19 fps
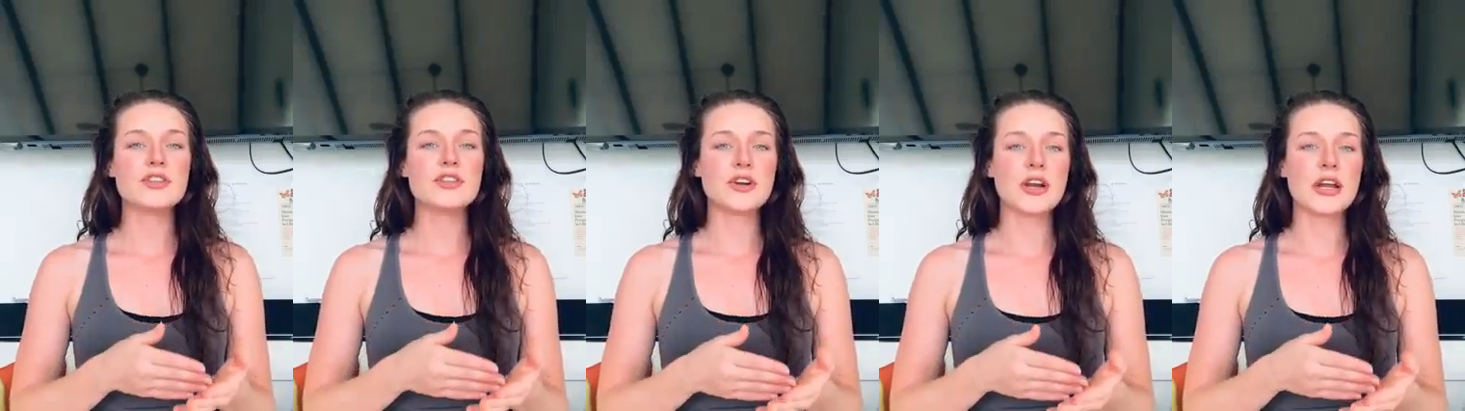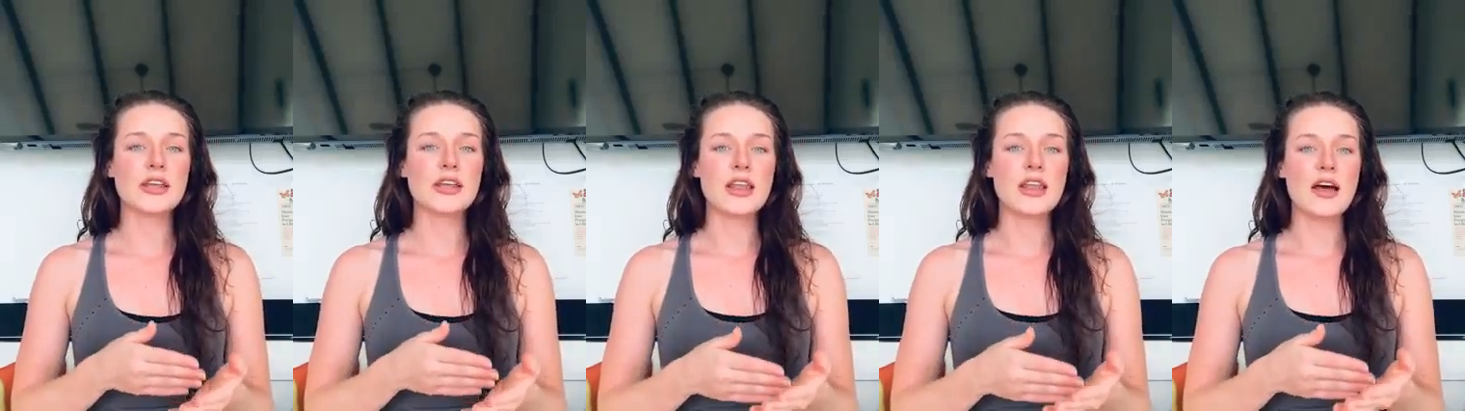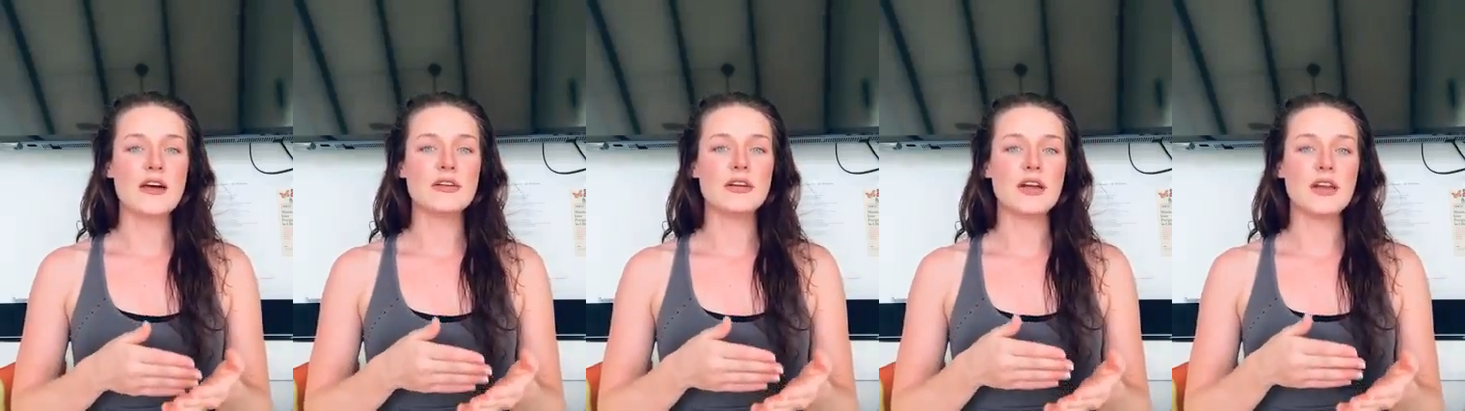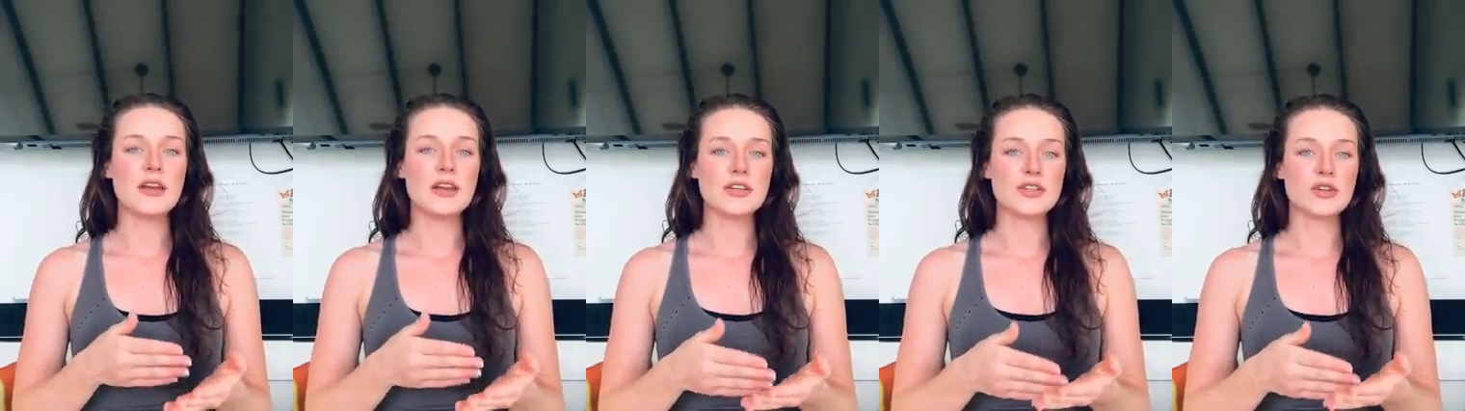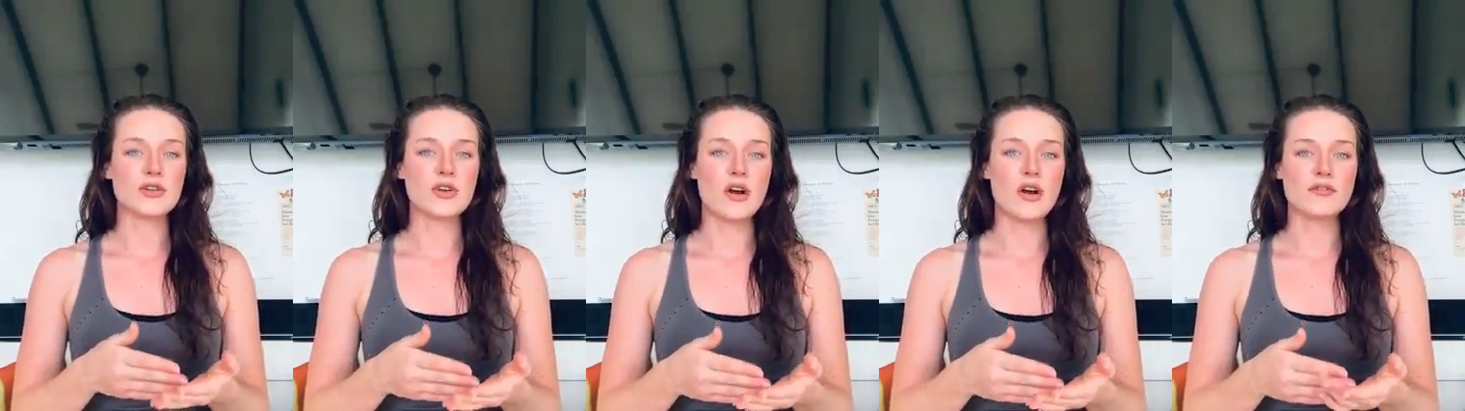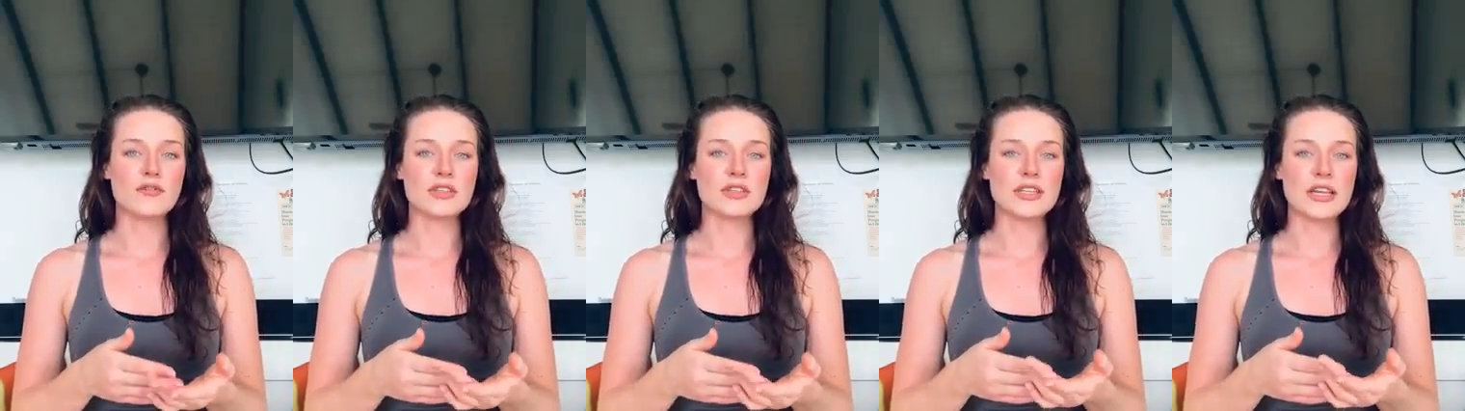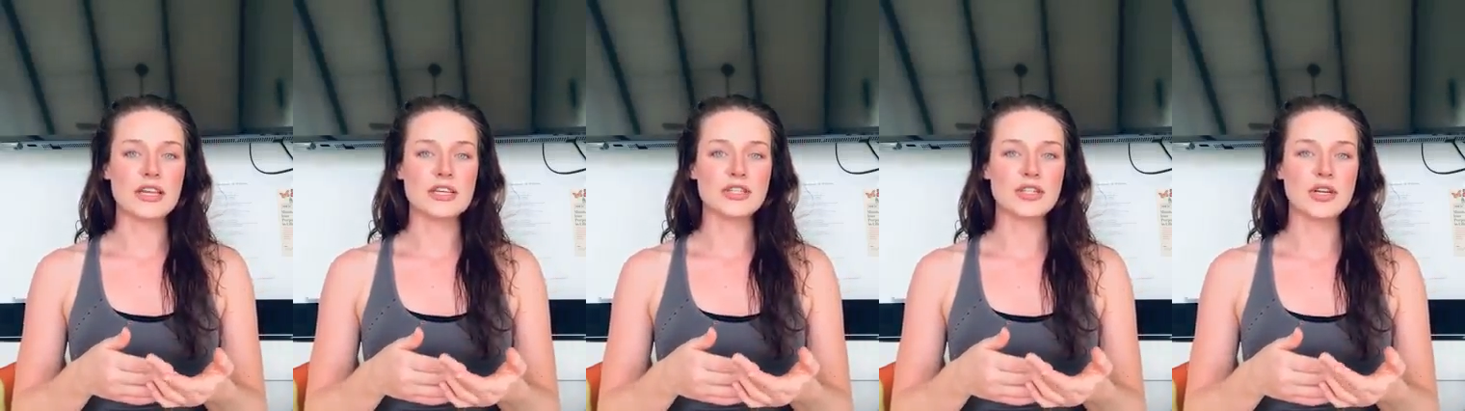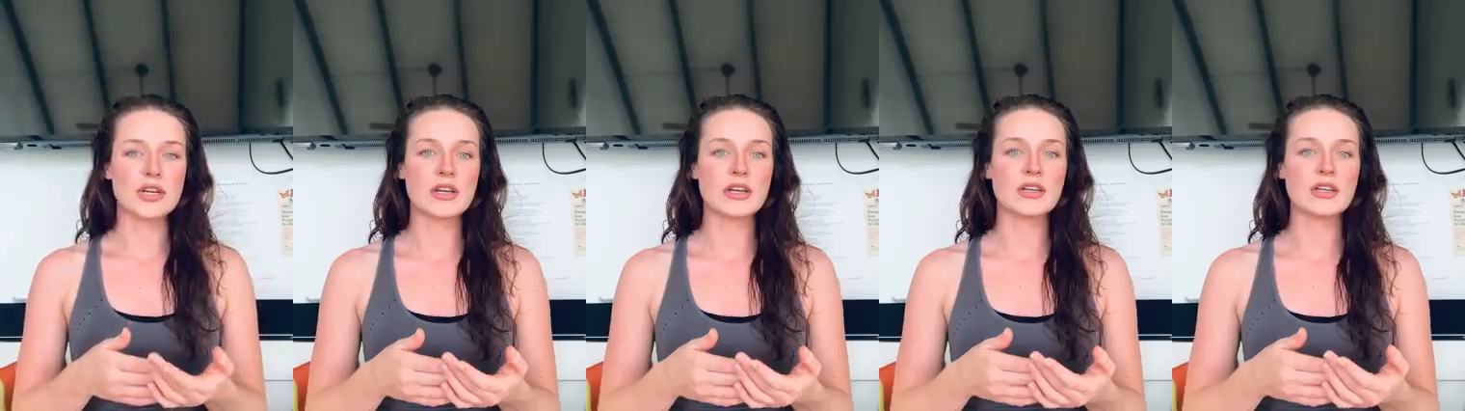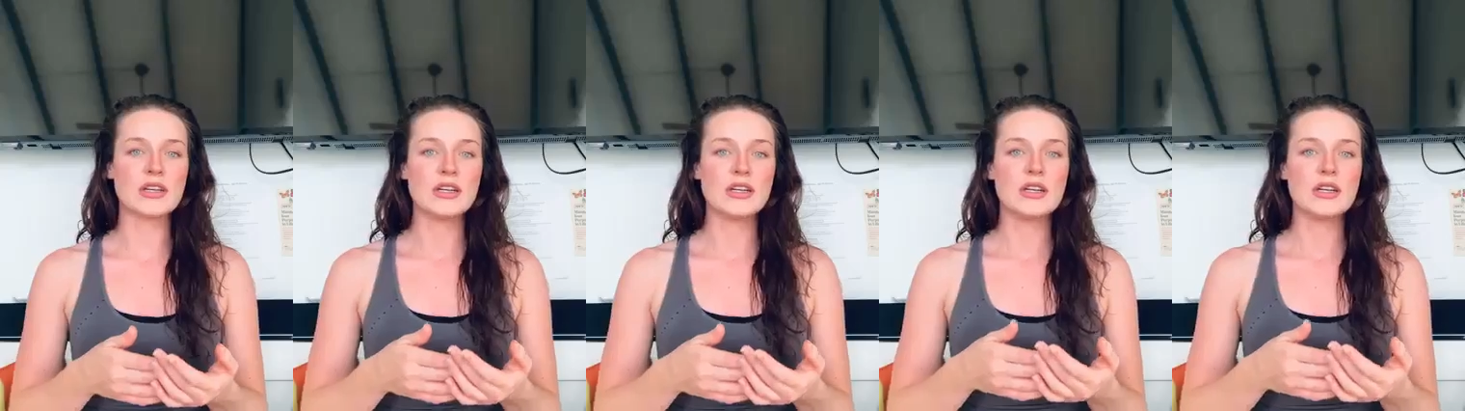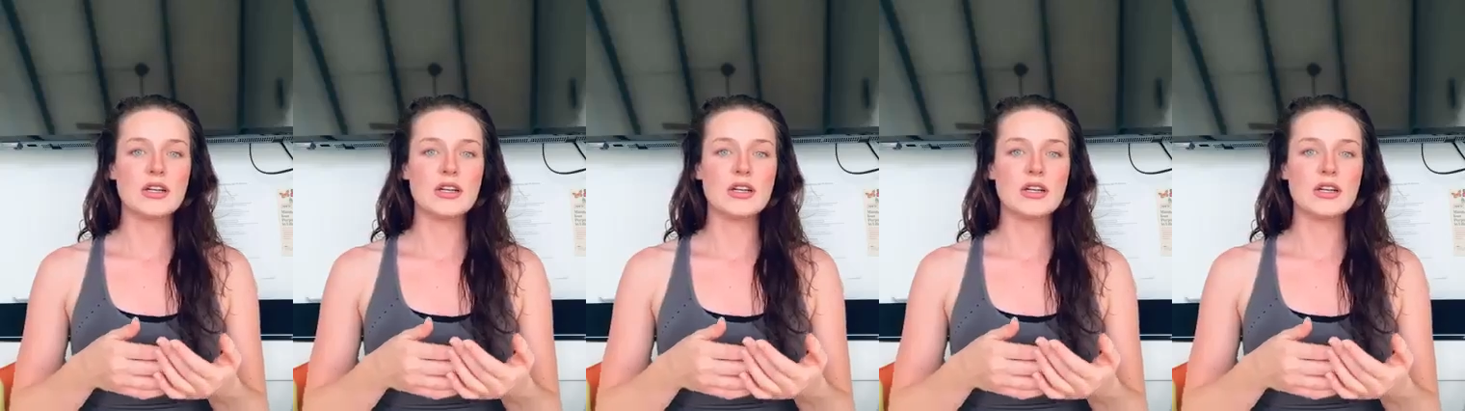during that initial conversation,